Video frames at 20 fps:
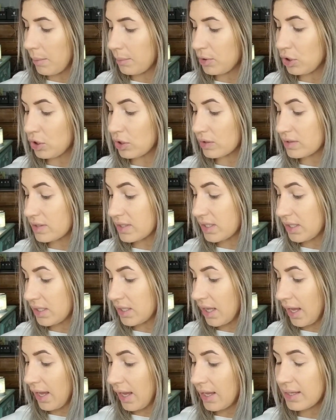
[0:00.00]
You'll see
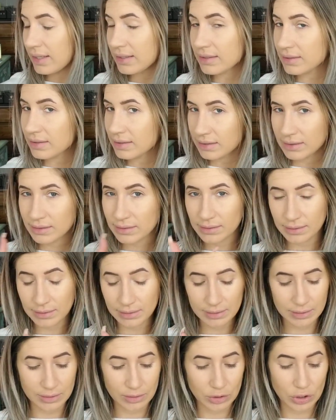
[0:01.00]
that.
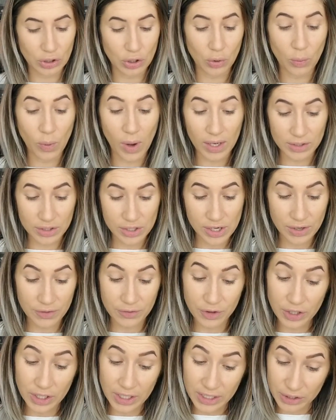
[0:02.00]
Go watch it if
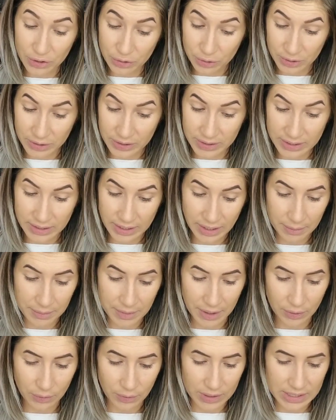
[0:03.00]
you're interested. I'm
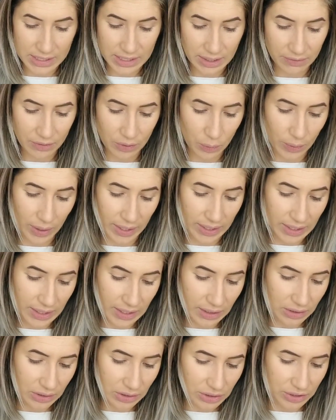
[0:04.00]
not going to give it away
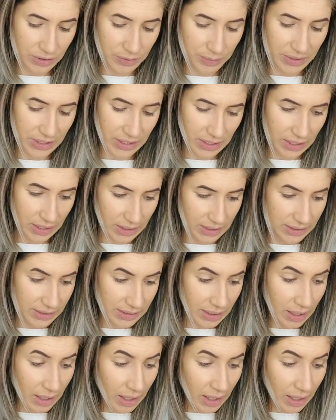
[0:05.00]
here just because.